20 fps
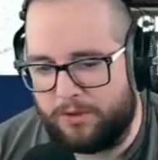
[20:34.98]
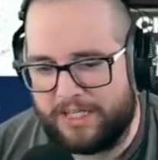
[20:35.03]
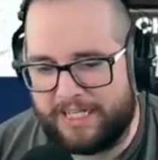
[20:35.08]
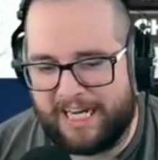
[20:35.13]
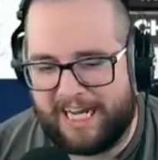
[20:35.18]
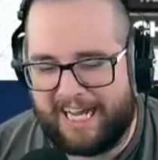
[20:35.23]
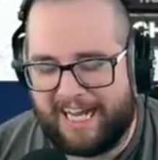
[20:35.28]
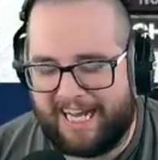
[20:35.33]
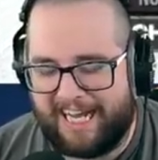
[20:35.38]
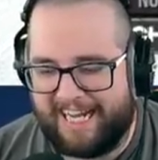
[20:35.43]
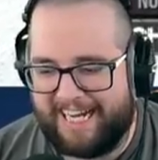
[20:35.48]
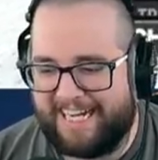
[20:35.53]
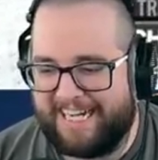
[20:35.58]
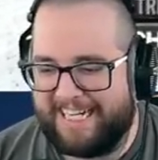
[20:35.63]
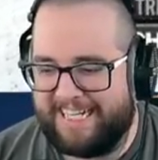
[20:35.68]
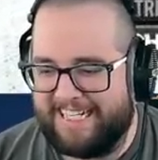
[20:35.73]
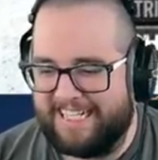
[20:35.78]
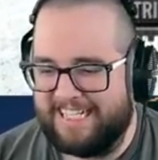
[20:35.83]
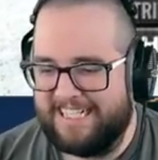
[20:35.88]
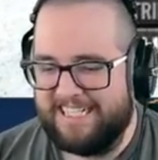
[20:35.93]
guy.
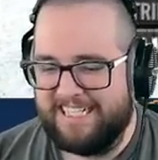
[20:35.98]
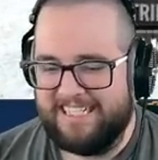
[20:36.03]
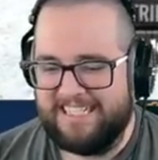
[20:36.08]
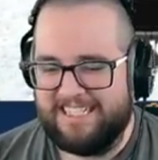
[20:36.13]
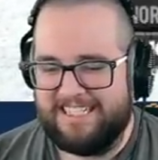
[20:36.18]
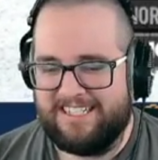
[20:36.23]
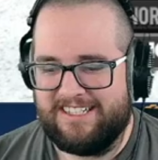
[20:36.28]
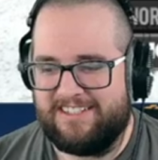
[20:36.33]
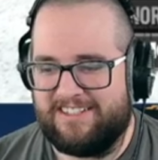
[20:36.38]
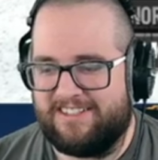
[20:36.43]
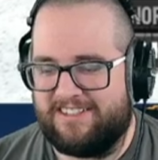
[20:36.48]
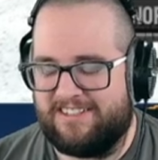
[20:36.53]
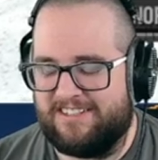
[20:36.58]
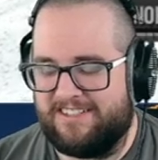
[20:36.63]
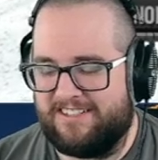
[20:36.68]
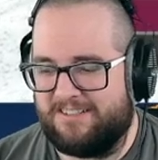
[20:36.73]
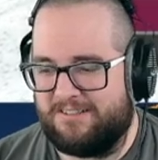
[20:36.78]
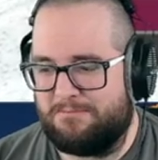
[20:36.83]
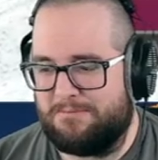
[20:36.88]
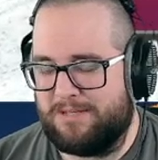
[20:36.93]

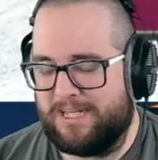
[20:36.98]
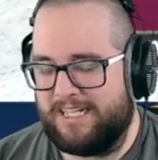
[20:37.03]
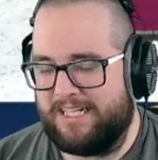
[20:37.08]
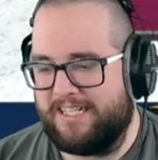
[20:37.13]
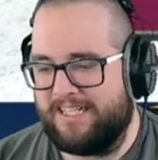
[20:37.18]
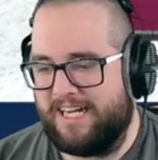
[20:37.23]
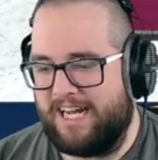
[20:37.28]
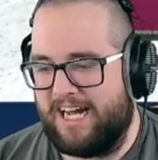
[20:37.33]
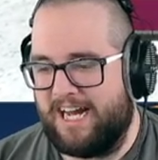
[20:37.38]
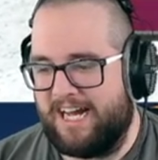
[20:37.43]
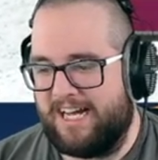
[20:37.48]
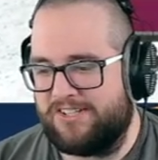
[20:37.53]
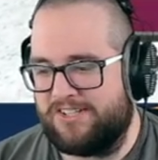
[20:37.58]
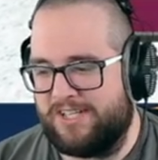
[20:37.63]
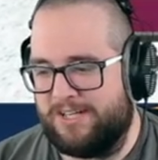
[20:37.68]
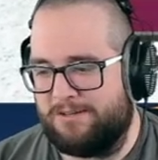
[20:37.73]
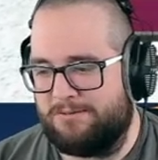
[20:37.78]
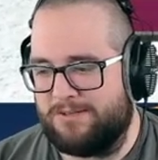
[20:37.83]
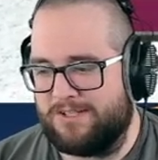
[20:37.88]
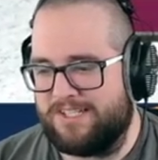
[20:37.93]
Oh my gosh,
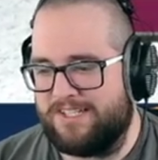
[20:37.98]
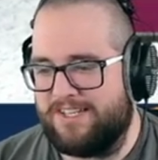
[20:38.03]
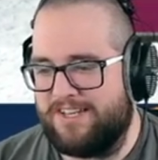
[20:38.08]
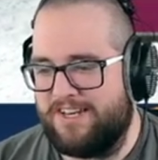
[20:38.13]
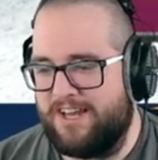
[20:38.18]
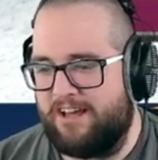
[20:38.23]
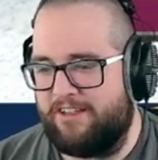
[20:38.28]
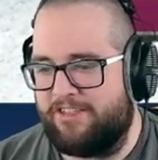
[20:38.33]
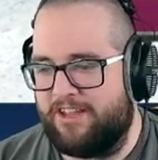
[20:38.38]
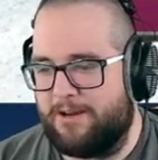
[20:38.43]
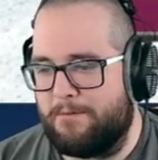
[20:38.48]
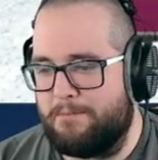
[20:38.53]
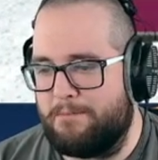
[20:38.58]
that was nothing